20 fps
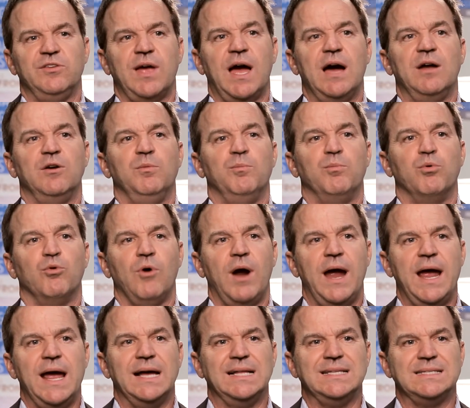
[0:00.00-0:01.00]
how do
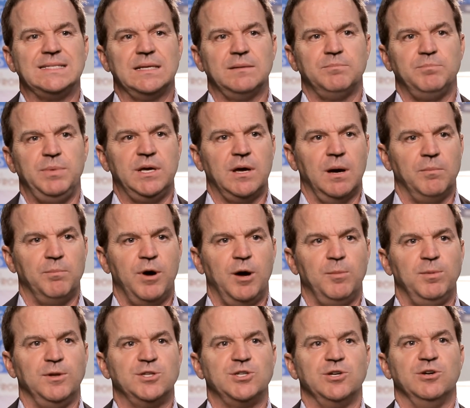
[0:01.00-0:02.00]
brands become
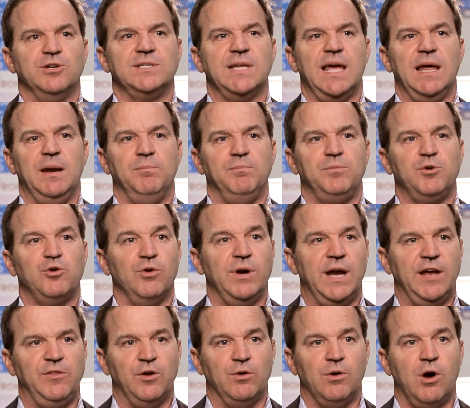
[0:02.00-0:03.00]
publishers and
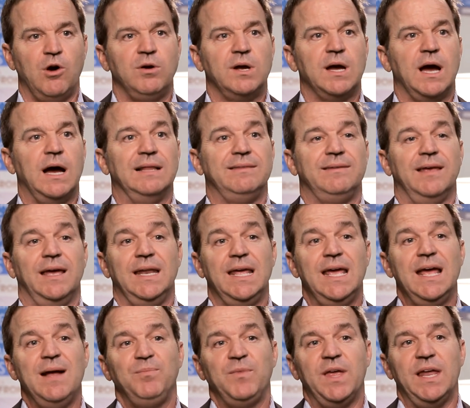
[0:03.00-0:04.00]
create their own content
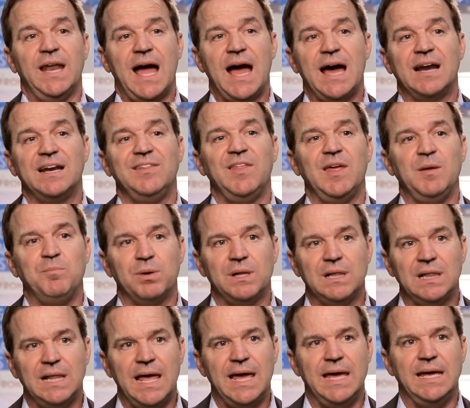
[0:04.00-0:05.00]
and how do they
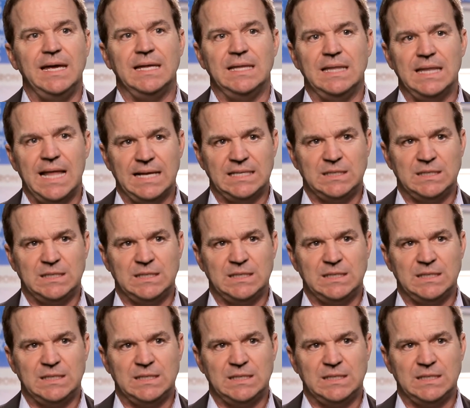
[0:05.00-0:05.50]
play in that